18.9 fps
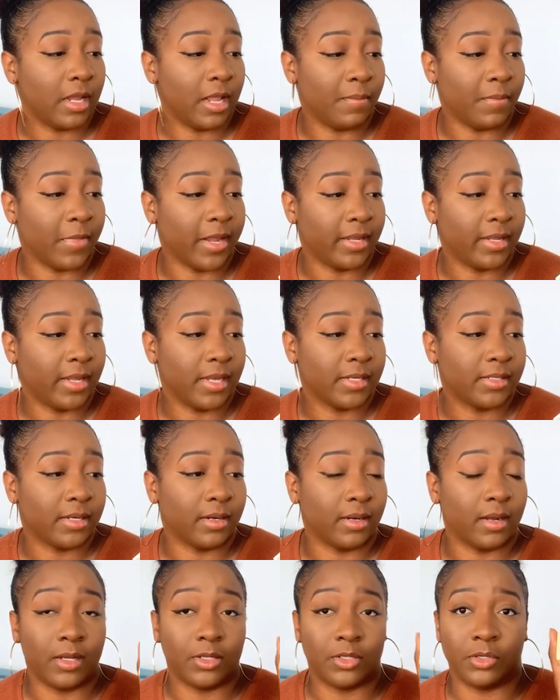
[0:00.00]
In my case, I
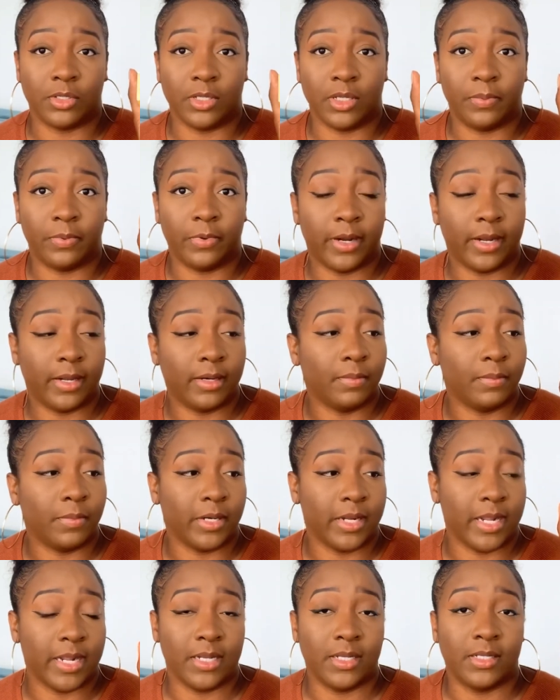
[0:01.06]
got Dolipran,
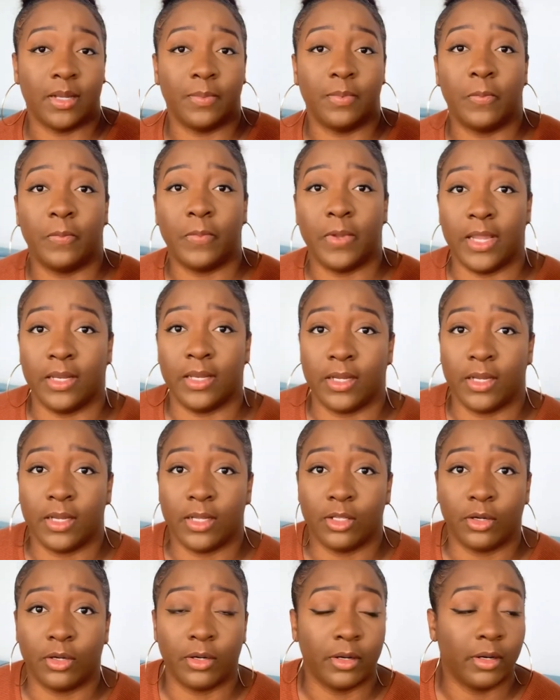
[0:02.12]
but any type of
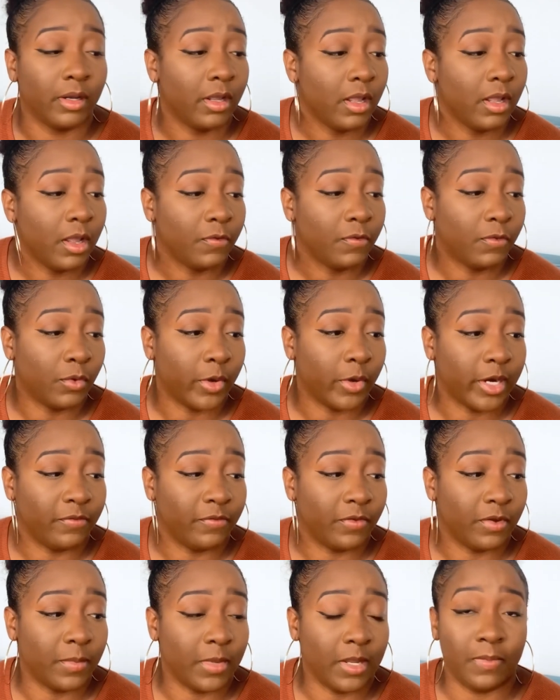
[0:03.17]
painkiller, for
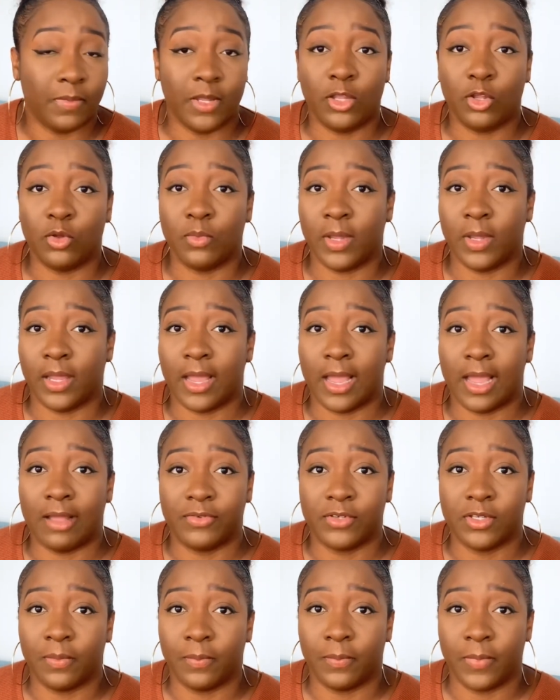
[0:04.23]
whatever it may be, you may have
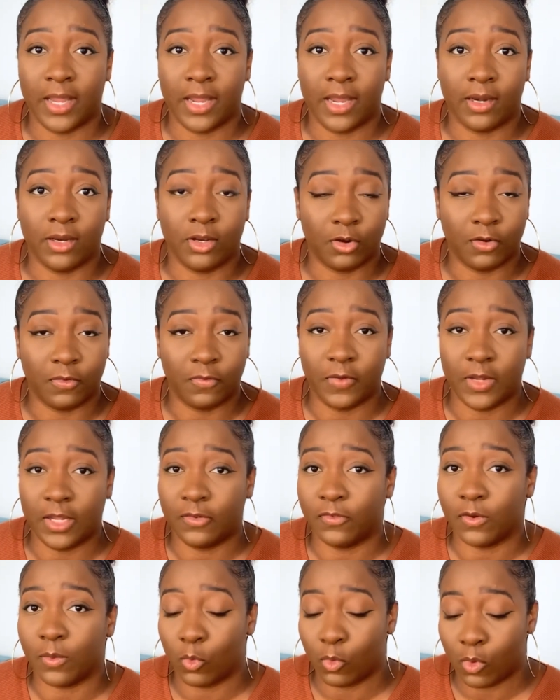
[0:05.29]
some pain in your feet
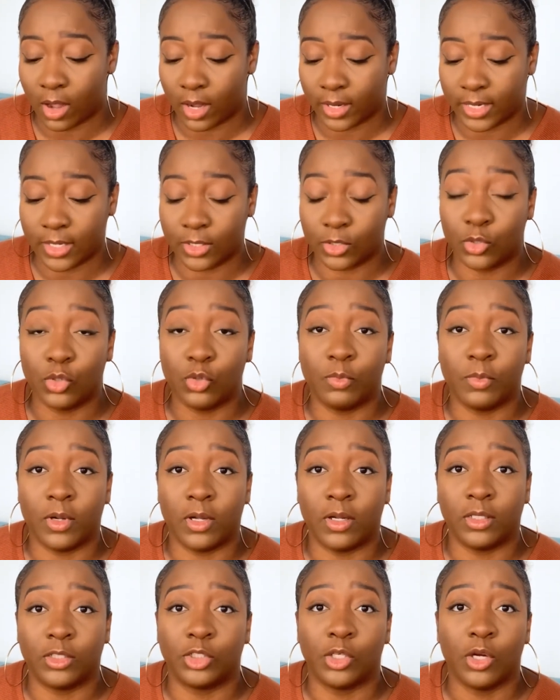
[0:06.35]
from walking too
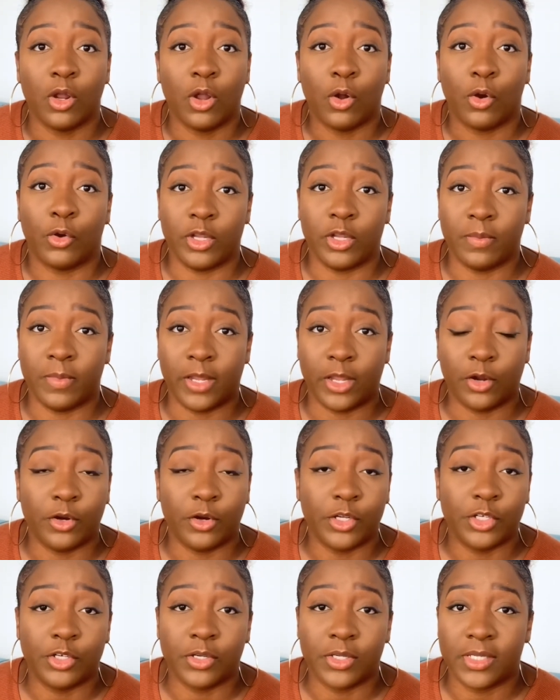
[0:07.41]
much, or you may
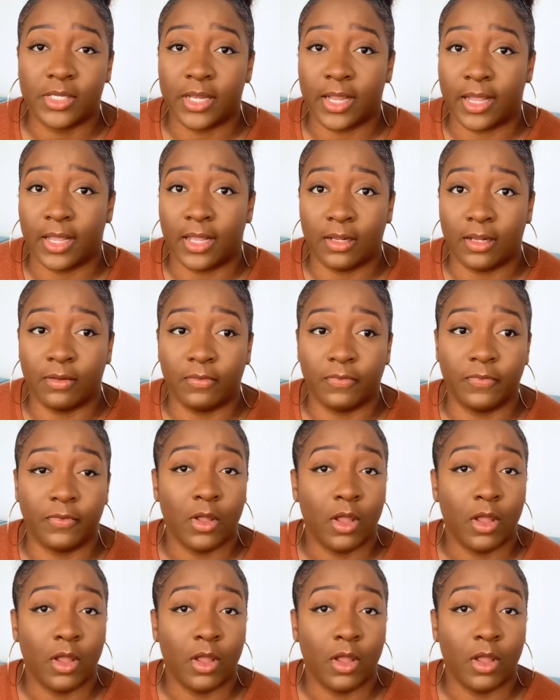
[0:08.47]
hurt yourself,